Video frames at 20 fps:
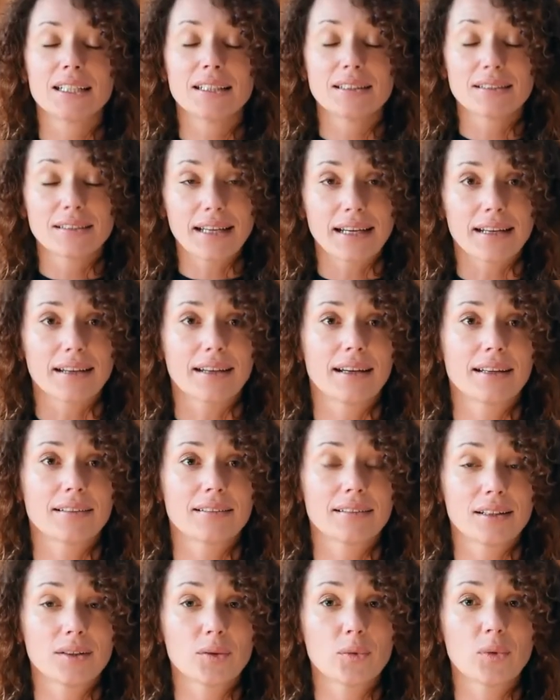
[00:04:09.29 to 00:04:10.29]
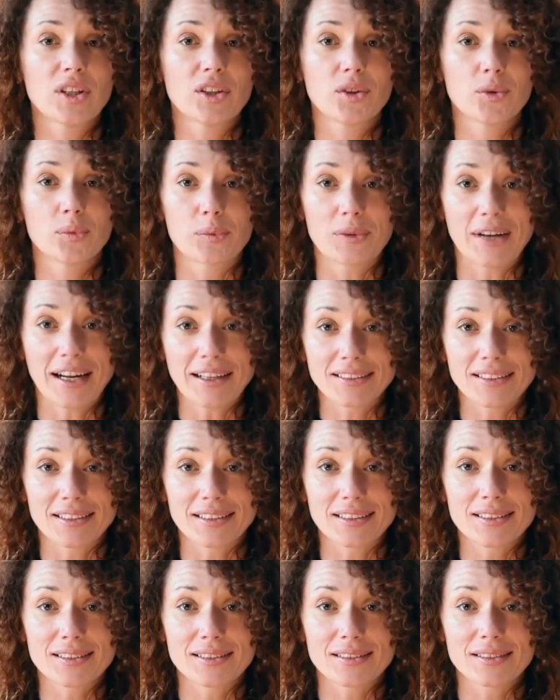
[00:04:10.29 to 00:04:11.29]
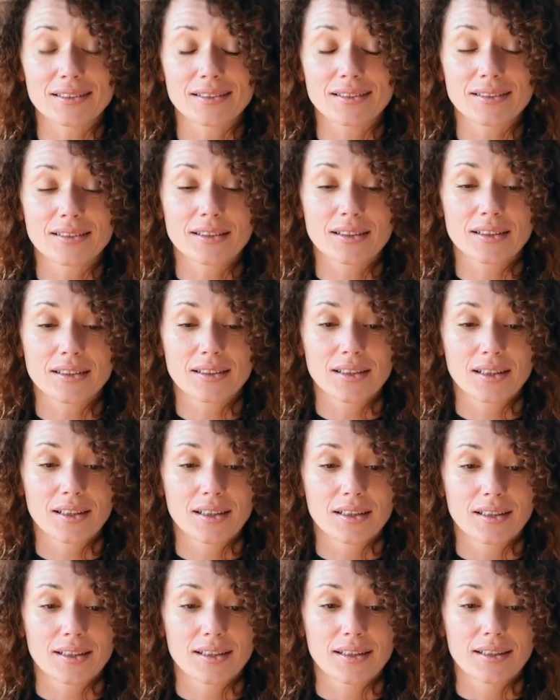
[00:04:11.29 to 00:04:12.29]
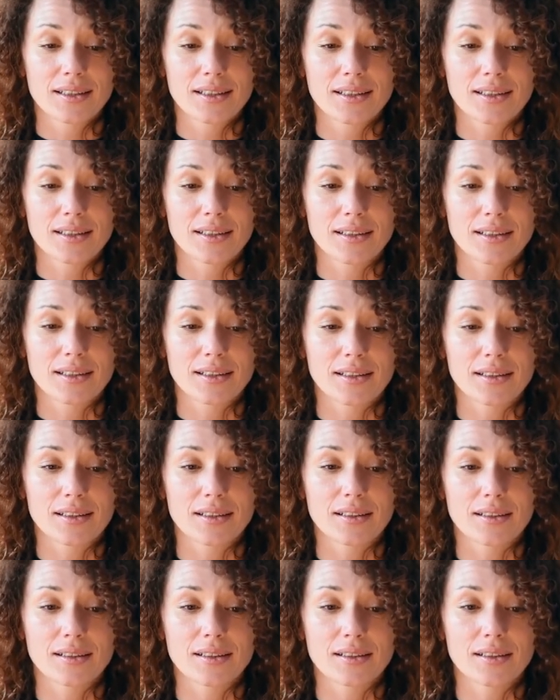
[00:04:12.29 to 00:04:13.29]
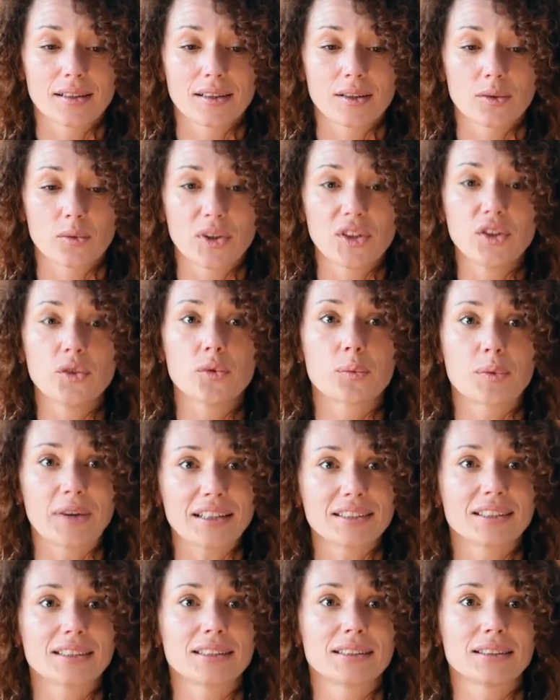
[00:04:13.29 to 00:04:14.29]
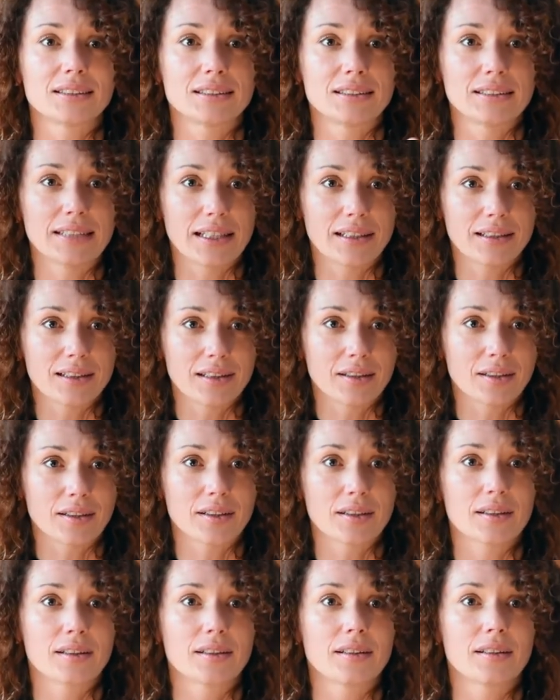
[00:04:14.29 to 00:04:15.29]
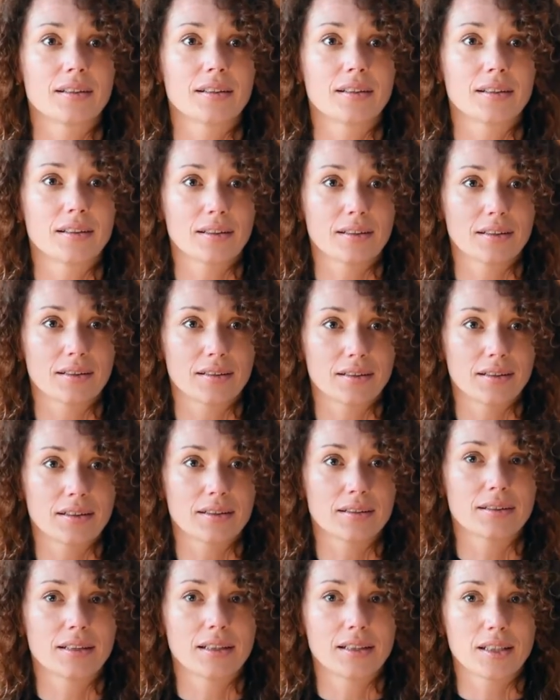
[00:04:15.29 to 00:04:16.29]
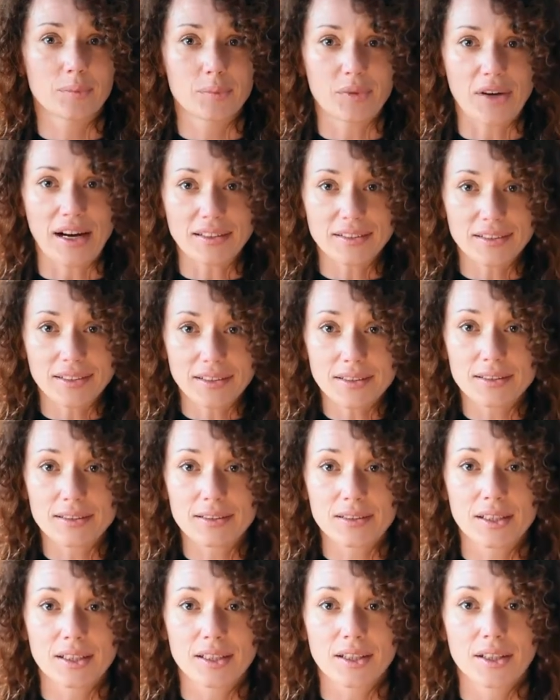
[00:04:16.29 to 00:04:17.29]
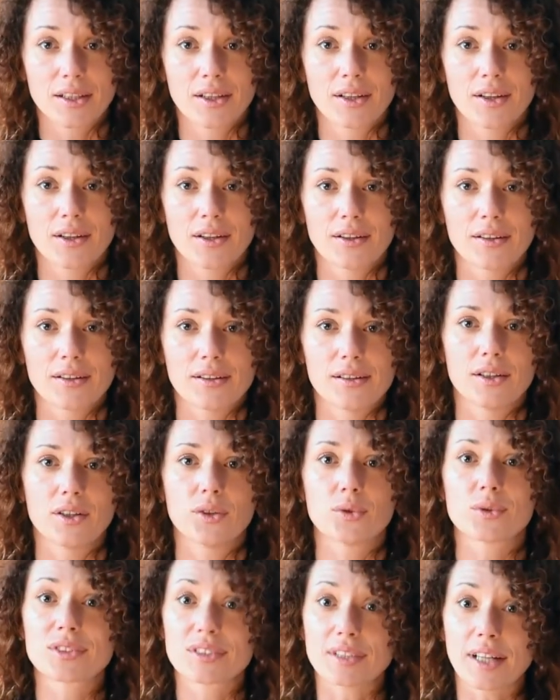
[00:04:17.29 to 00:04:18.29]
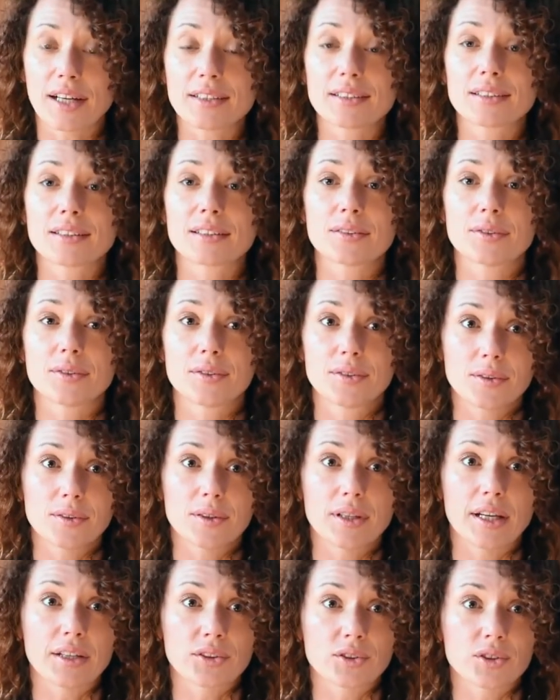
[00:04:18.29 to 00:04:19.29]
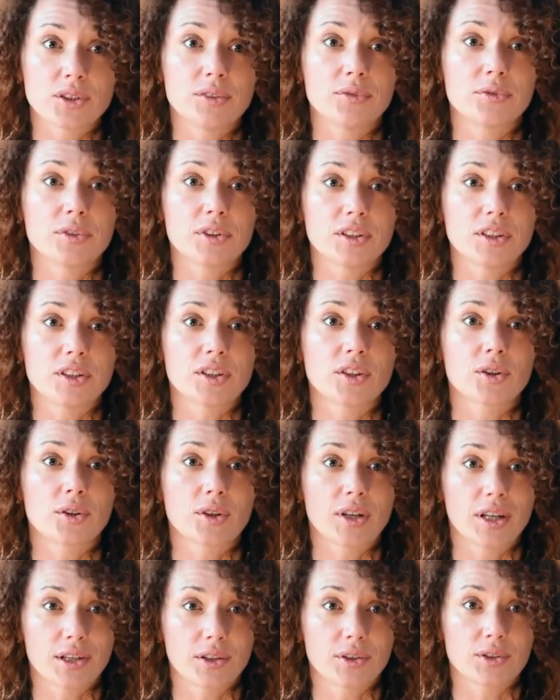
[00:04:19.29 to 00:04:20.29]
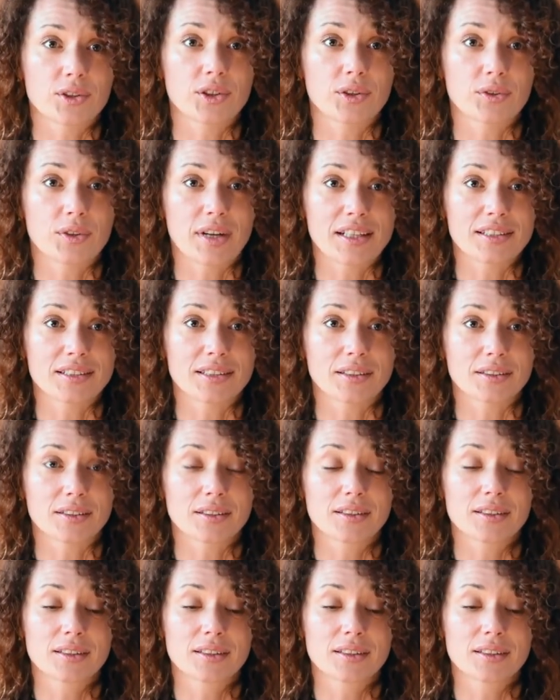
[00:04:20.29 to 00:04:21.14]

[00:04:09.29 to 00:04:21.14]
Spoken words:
Yeah, and then when you practice in a daily practice, you start actually feeling your energy rising.